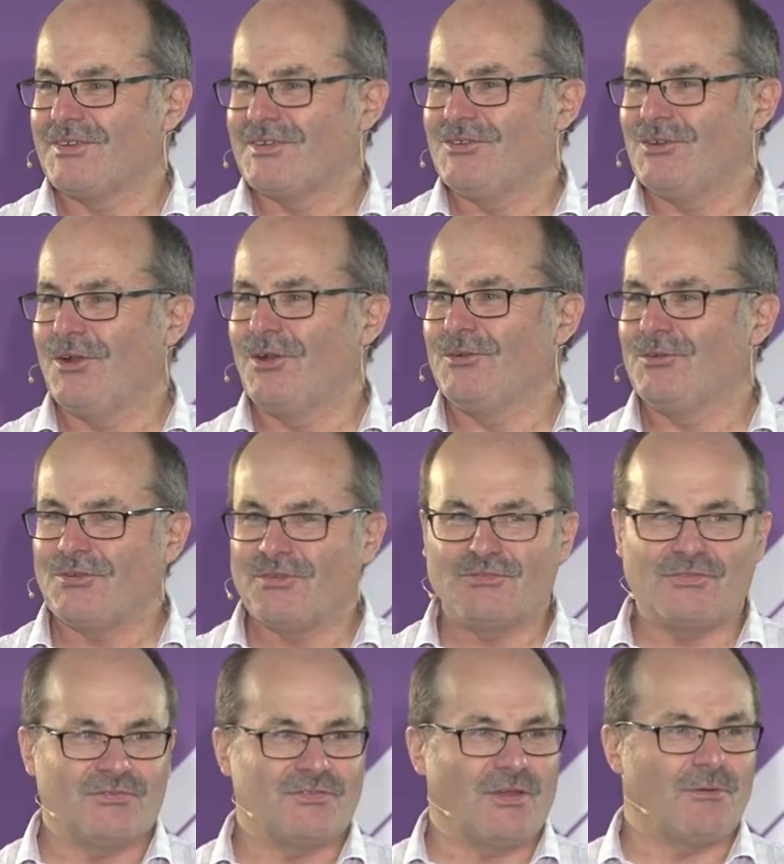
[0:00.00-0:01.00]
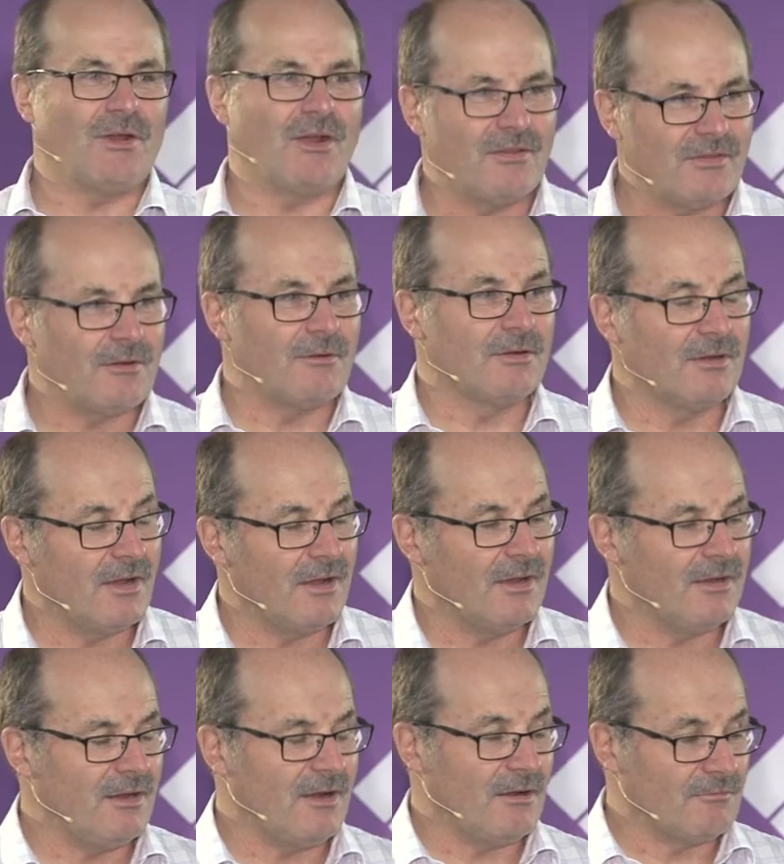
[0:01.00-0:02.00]
You know, they were
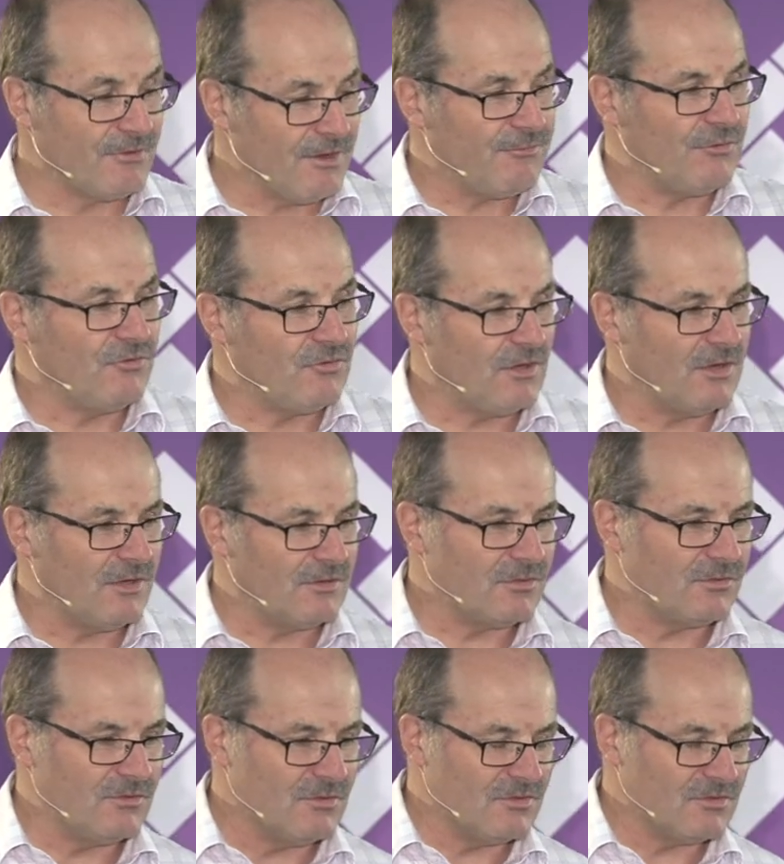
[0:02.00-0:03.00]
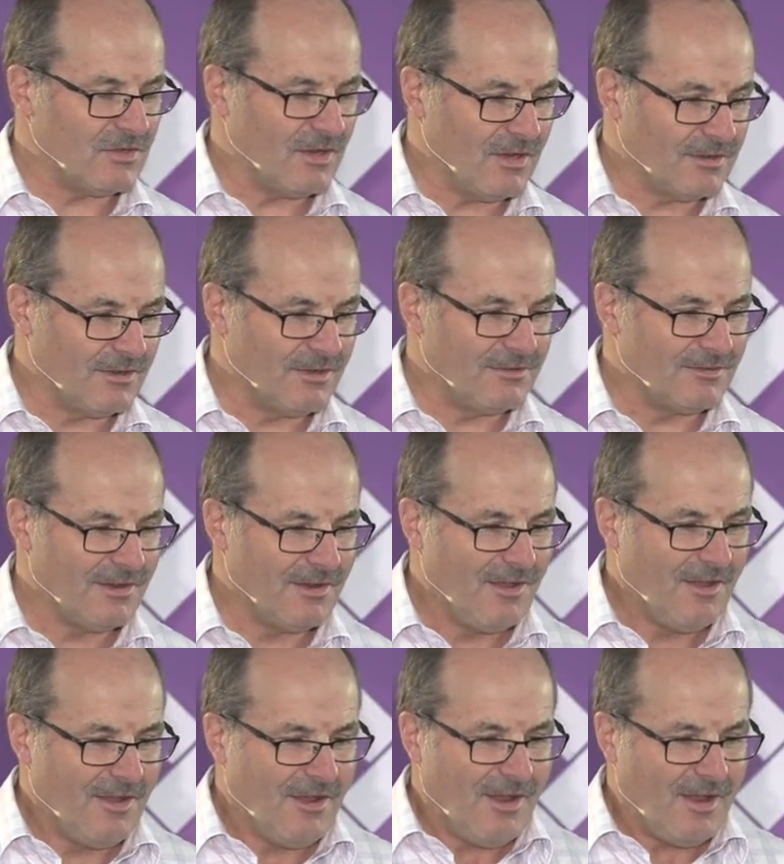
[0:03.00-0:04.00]
a refugee into New Zealand,
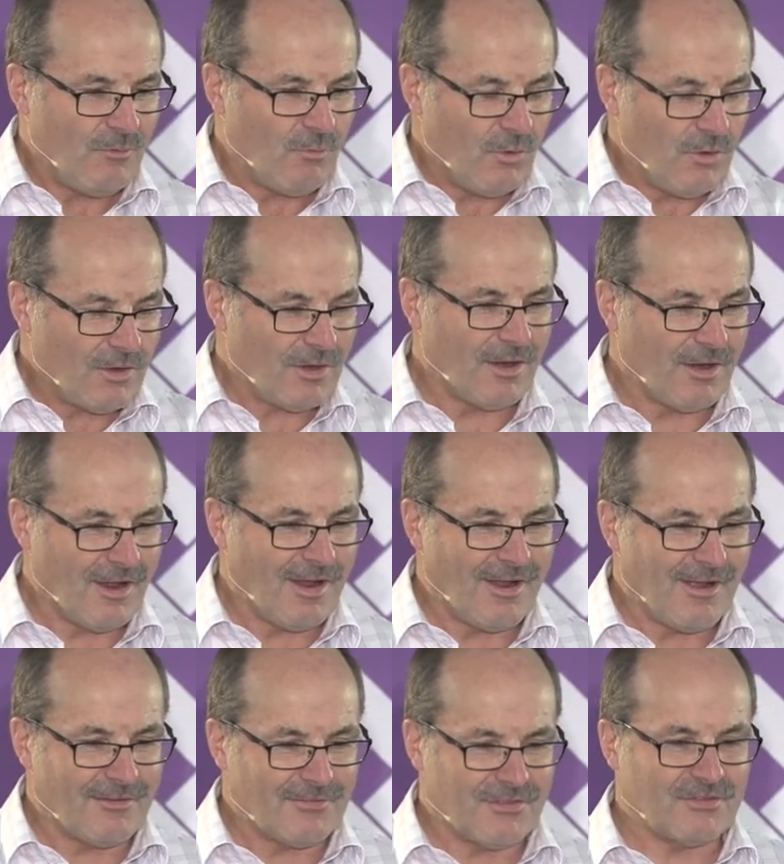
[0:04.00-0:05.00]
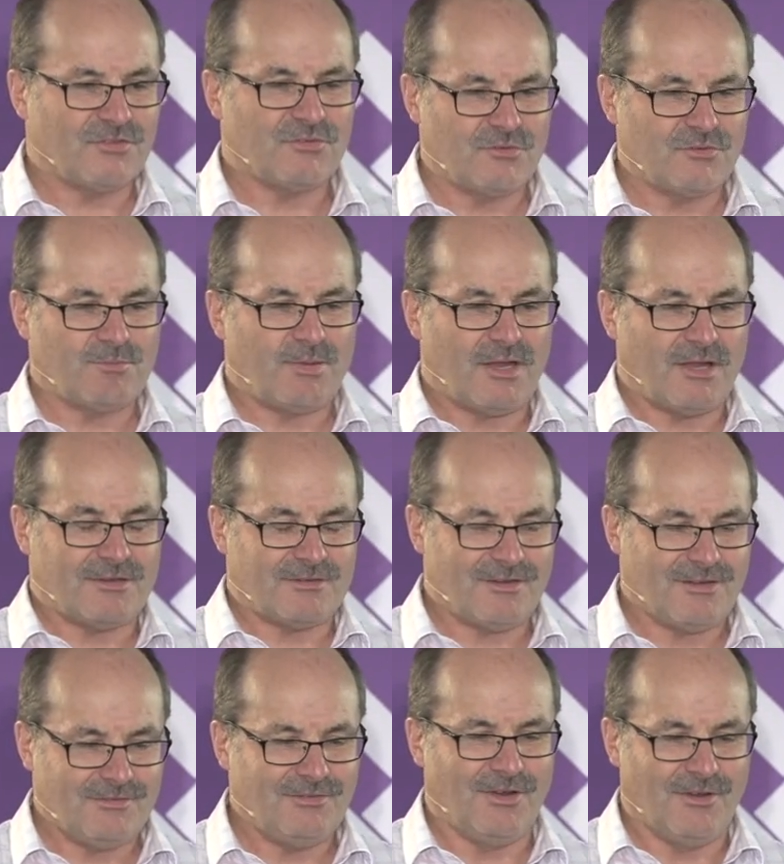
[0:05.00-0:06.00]
and working out that this was part,
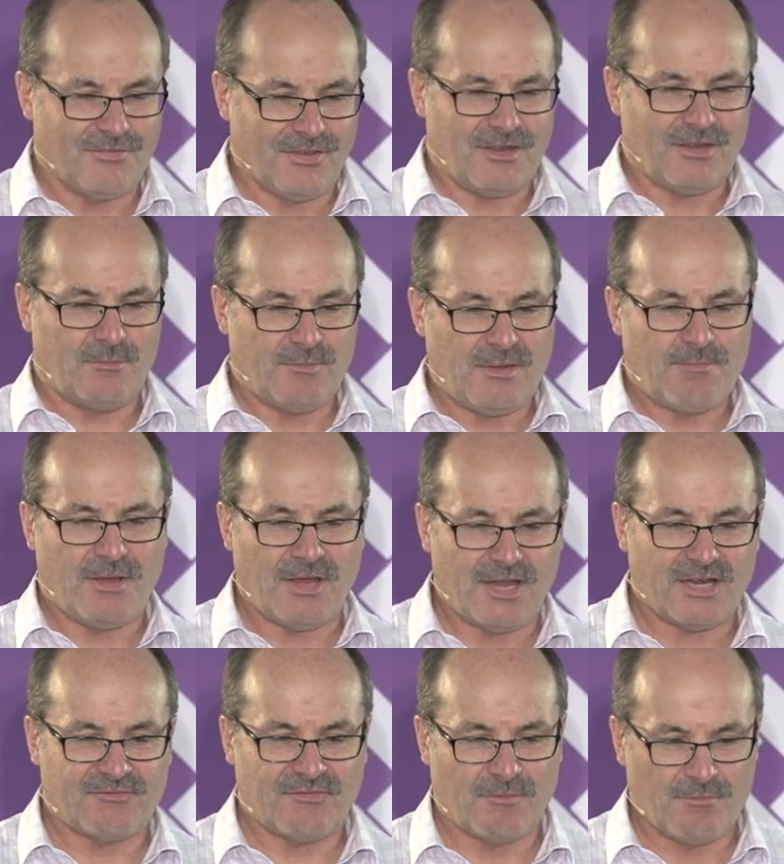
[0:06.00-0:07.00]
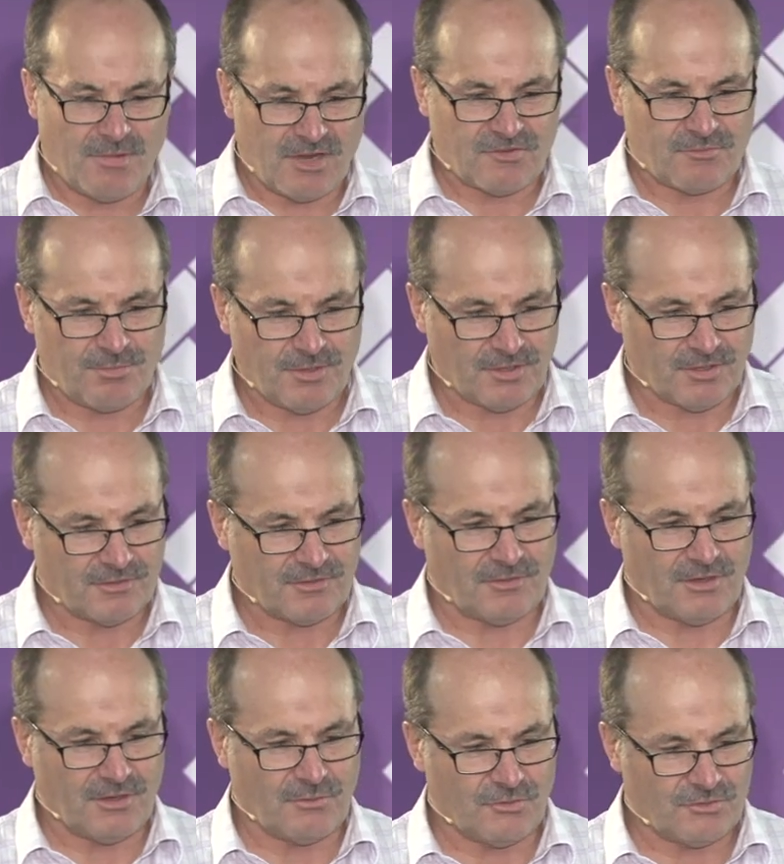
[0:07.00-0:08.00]
you know, they could be part of a much bigger
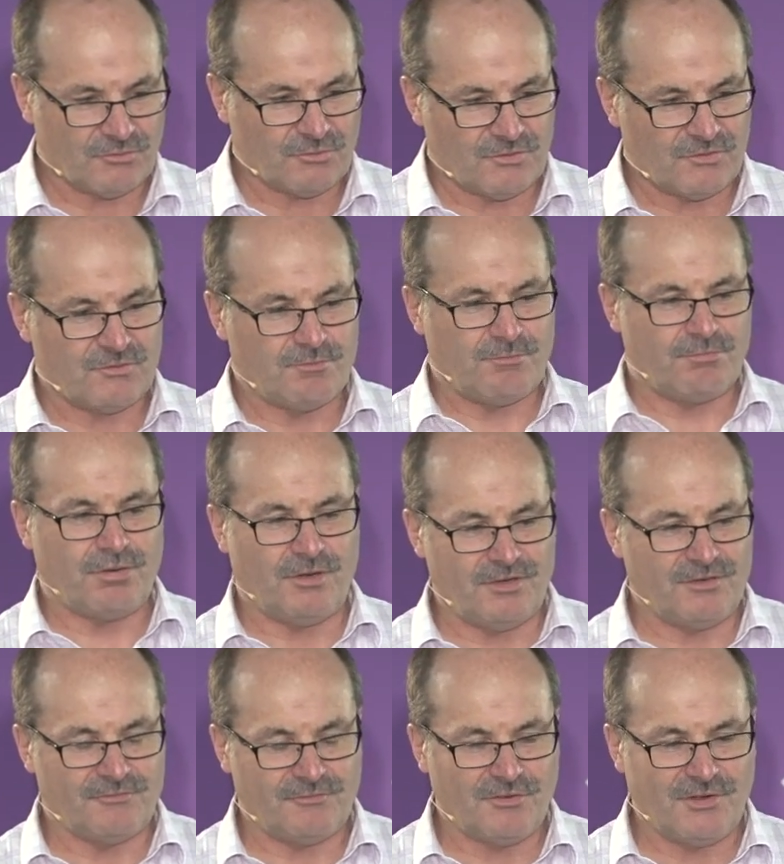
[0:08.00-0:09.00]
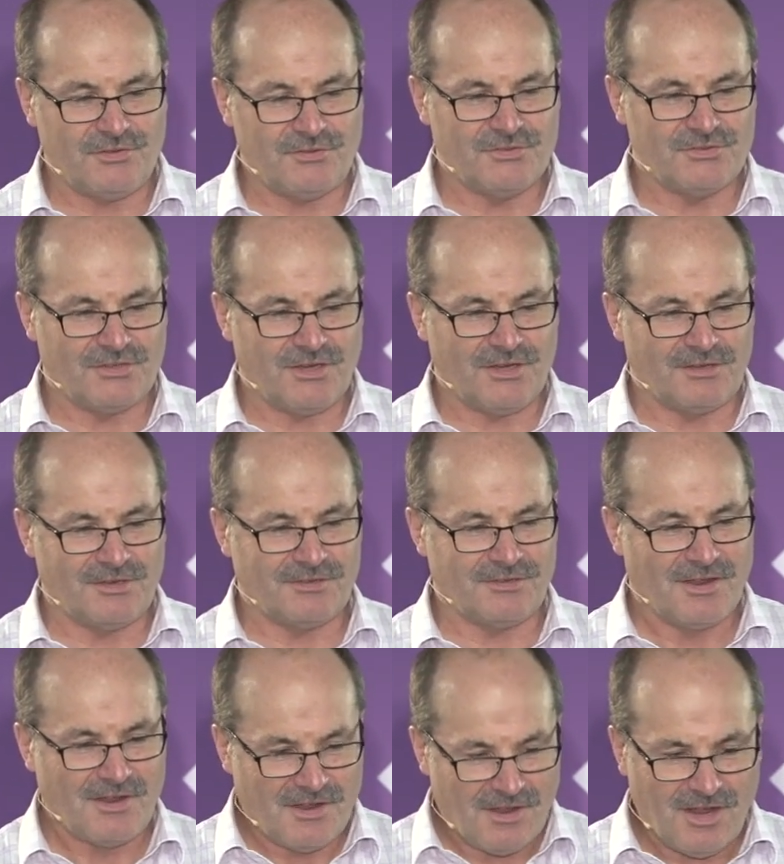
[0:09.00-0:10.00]
thing, which was predator-free New Zealand,
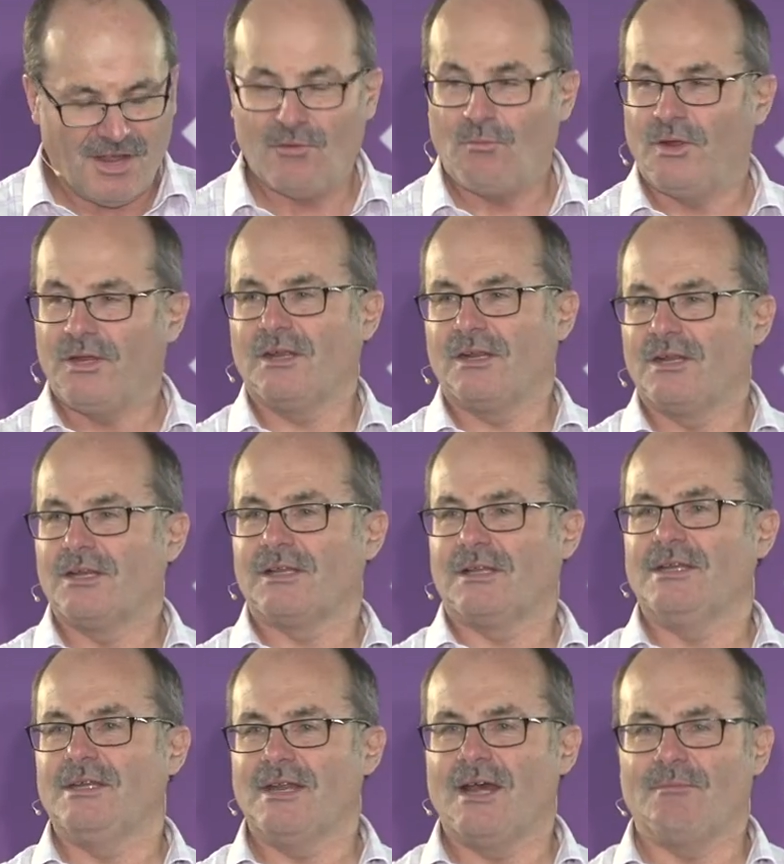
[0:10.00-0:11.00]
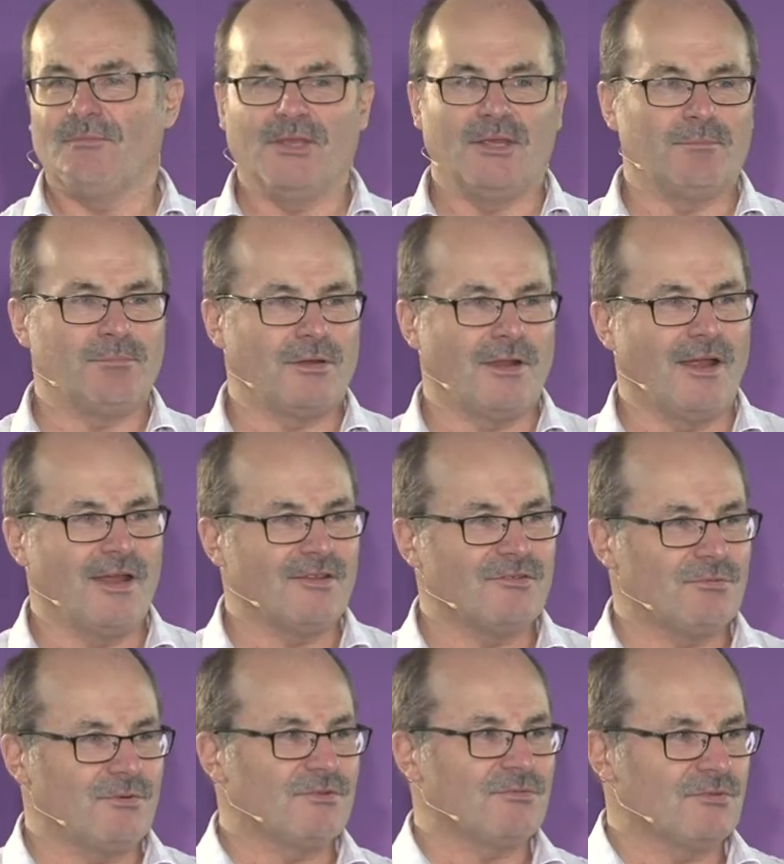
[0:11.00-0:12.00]
and we could clean up their
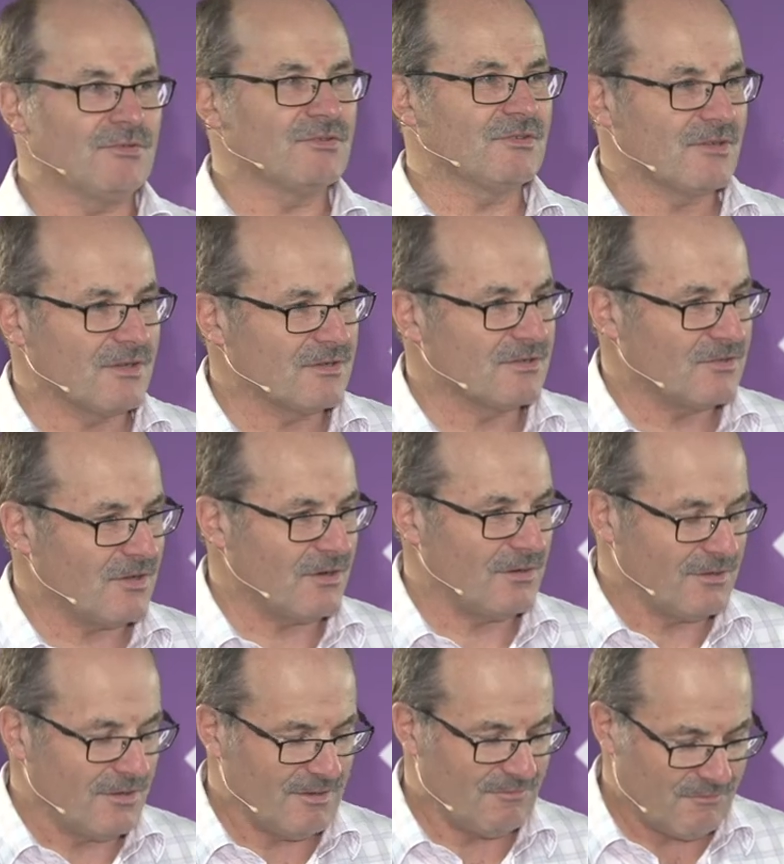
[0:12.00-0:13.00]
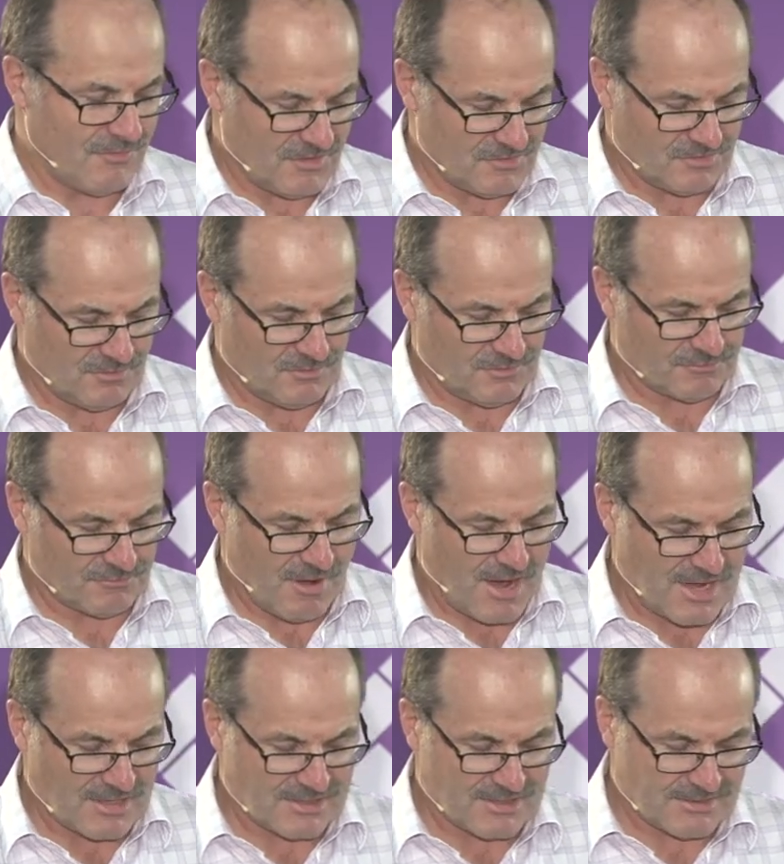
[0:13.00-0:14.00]
place, which was totally infested with
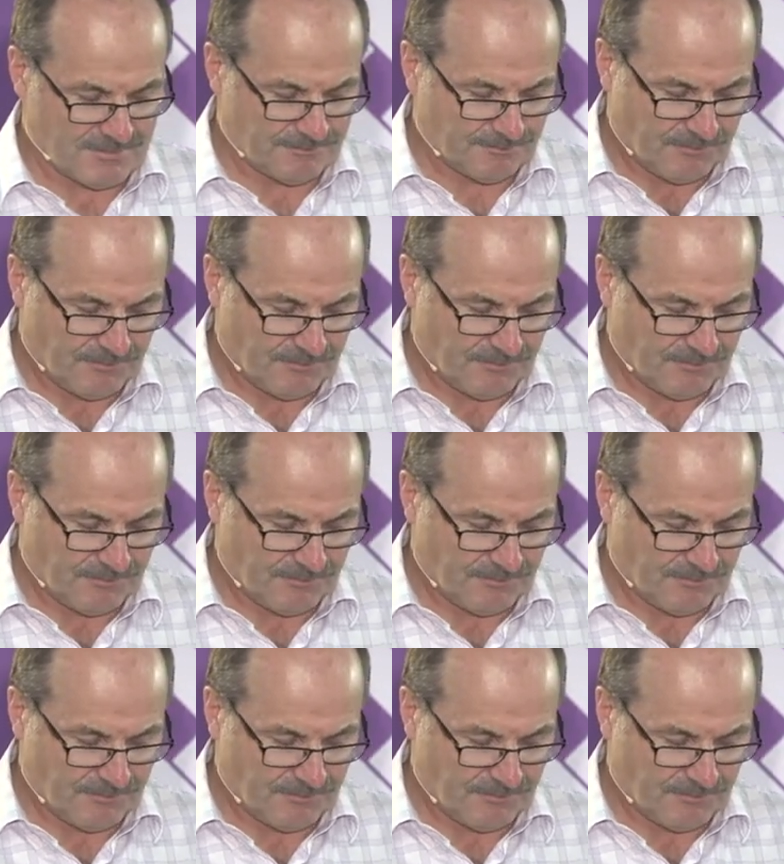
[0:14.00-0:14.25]
rats.